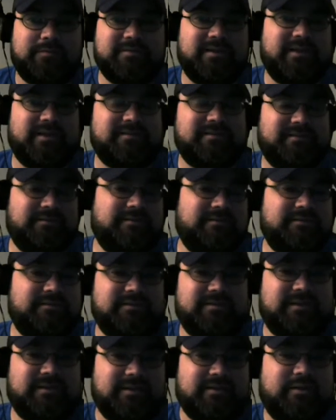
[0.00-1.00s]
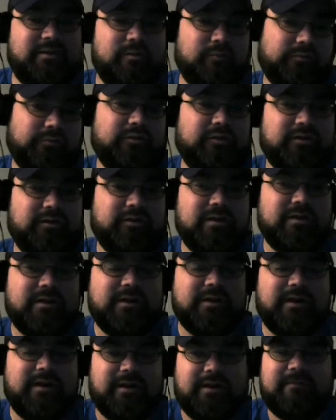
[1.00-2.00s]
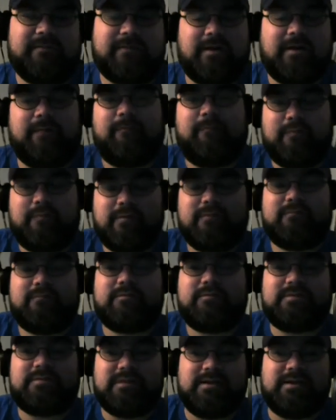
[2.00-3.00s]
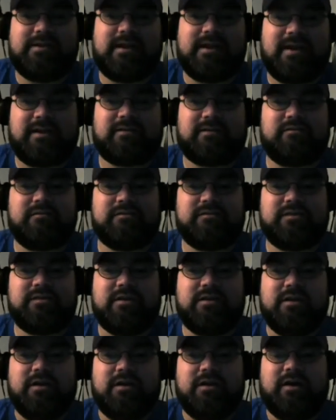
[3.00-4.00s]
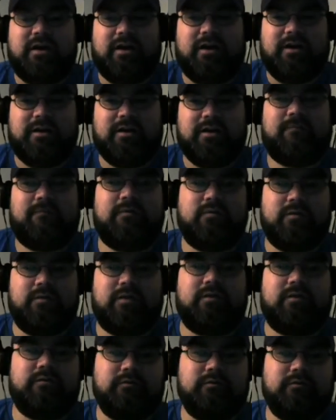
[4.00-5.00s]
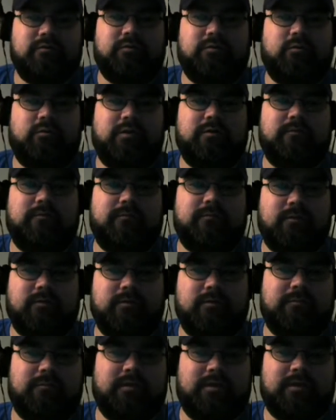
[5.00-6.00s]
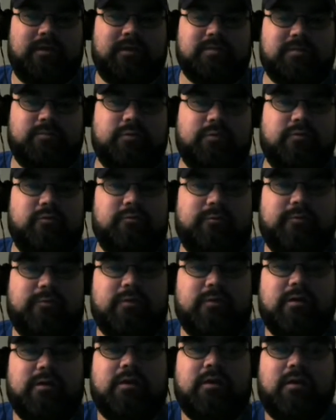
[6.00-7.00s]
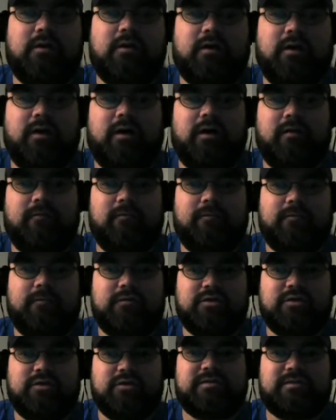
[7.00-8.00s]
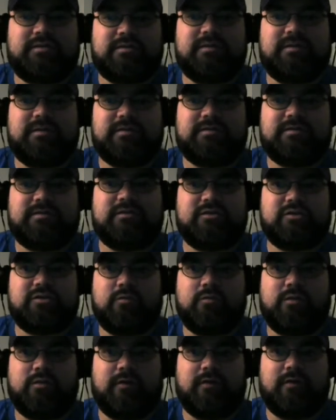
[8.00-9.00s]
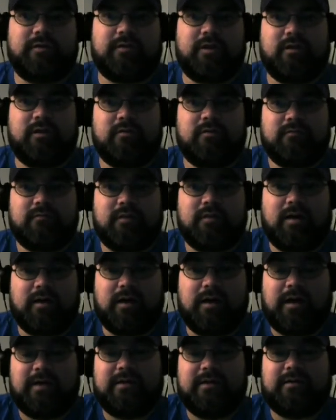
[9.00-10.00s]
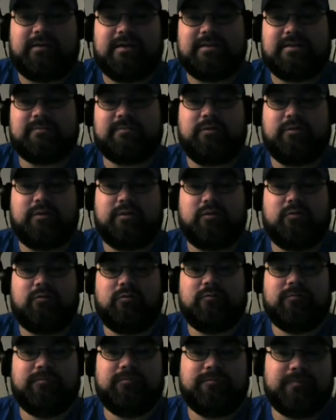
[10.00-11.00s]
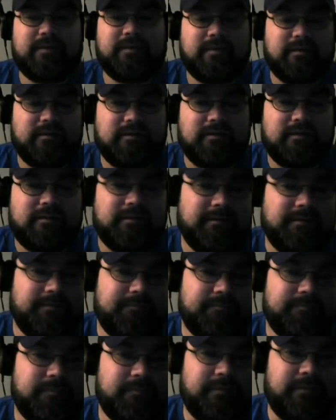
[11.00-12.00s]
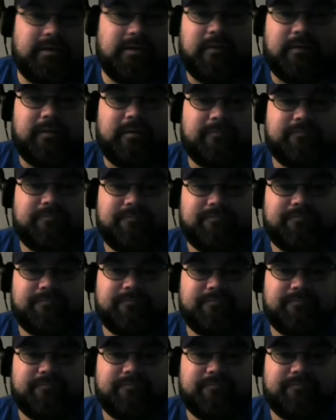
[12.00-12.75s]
up his ass and decided to go look, and he found 15 actors, if you include the one from the spoof, just since the show went off the air. I think that's pretty cool. But anyway.